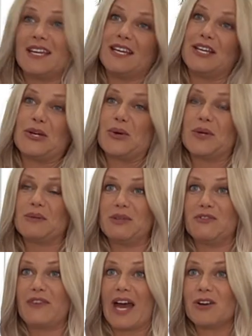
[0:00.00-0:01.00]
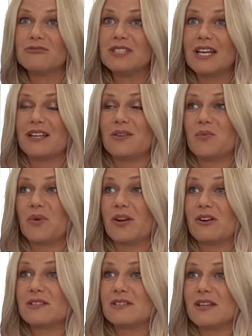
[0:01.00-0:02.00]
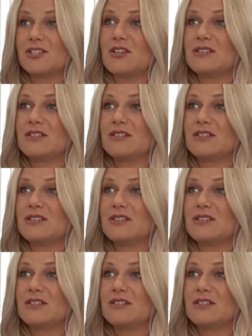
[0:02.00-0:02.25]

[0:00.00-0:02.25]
you know, could be found, and we are in such